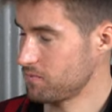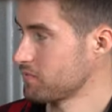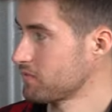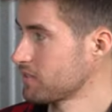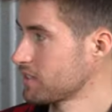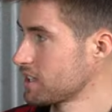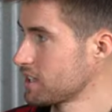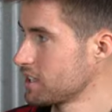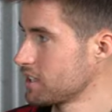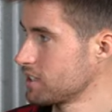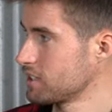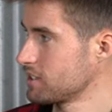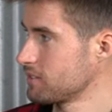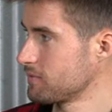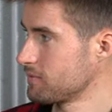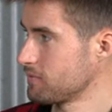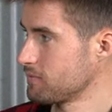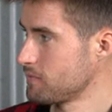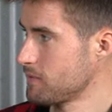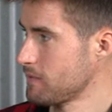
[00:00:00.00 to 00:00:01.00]

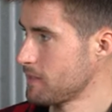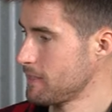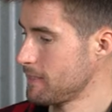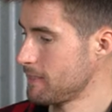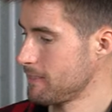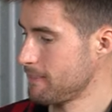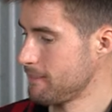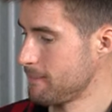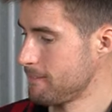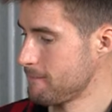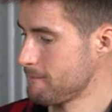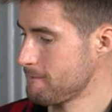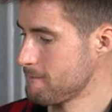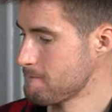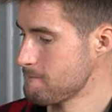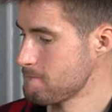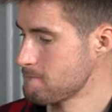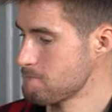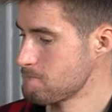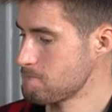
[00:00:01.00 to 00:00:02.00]

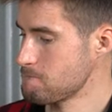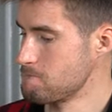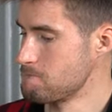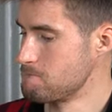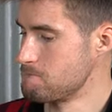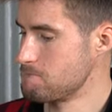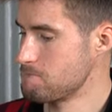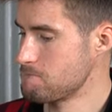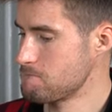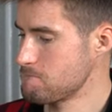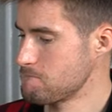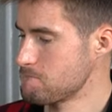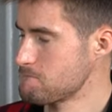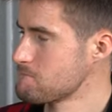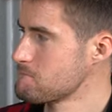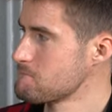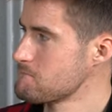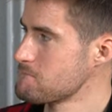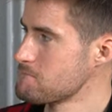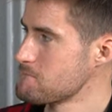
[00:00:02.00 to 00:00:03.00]

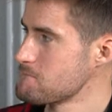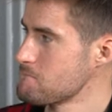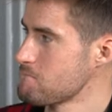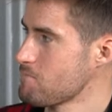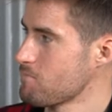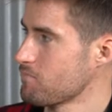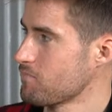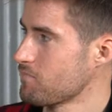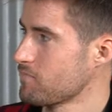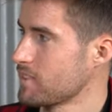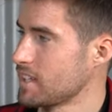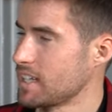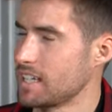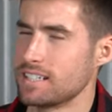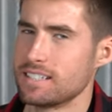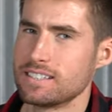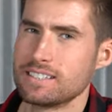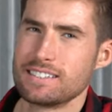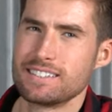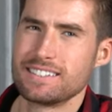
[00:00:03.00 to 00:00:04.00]

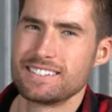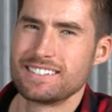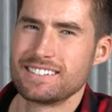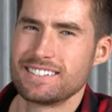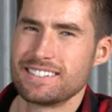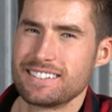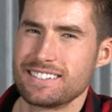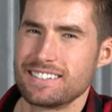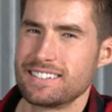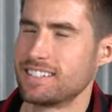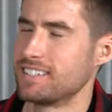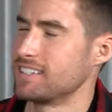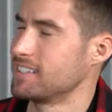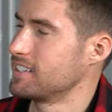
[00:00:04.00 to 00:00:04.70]
(silent)